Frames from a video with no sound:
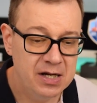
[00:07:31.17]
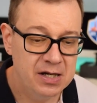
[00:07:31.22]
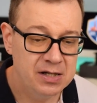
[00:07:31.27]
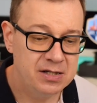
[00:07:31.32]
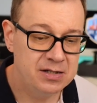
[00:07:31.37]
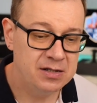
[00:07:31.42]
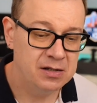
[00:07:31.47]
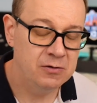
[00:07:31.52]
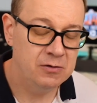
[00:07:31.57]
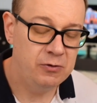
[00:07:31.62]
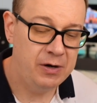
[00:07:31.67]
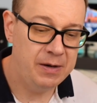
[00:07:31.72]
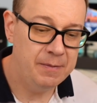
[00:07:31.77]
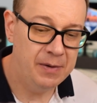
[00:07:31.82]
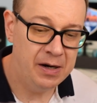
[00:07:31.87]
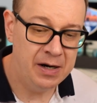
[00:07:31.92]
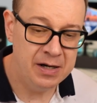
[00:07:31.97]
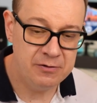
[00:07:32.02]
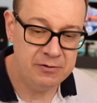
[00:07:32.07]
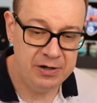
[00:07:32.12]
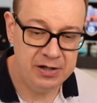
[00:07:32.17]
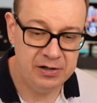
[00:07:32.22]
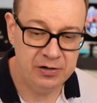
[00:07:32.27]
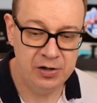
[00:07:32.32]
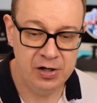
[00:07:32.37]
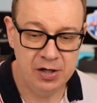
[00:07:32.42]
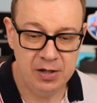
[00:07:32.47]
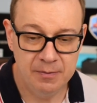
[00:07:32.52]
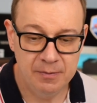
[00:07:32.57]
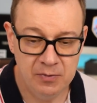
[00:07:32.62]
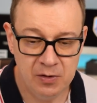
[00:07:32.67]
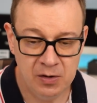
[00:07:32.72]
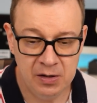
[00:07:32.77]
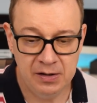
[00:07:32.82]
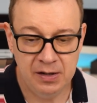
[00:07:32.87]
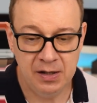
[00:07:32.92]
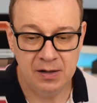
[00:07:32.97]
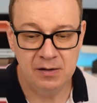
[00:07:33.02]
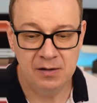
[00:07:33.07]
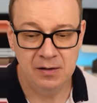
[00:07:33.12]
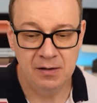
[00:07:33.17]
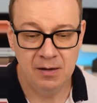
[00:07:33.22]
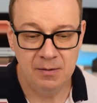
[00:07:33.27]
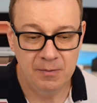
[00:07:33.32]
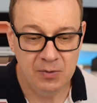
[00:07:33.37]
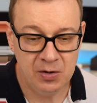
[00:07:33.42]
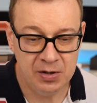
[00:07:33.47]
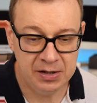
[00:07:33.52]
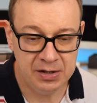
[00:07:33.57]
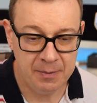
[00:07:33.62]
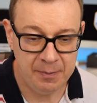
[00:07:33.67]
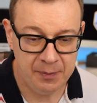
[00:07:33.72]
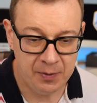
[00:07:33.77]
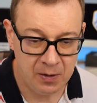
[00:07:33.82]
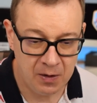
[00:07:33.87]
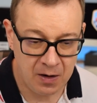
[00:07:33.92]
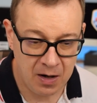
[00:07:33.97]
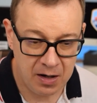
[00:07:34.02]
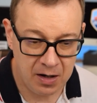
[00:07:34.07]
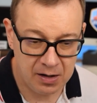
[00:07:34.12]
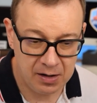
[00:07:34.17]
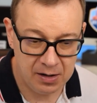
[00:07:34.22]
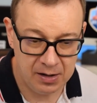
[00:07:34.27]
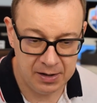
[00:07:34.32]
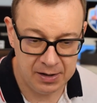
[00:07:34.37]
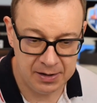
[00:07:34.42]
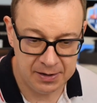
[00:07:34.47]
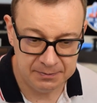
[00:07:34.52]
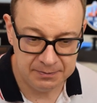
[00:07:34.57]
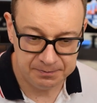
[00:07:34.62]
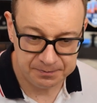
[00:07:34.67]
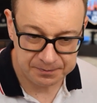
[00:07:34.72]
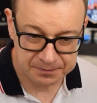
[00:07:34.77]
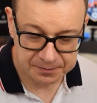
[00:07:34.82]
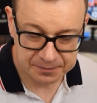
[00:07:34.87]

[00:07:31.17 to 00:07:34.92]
so we might return multiple multiple um,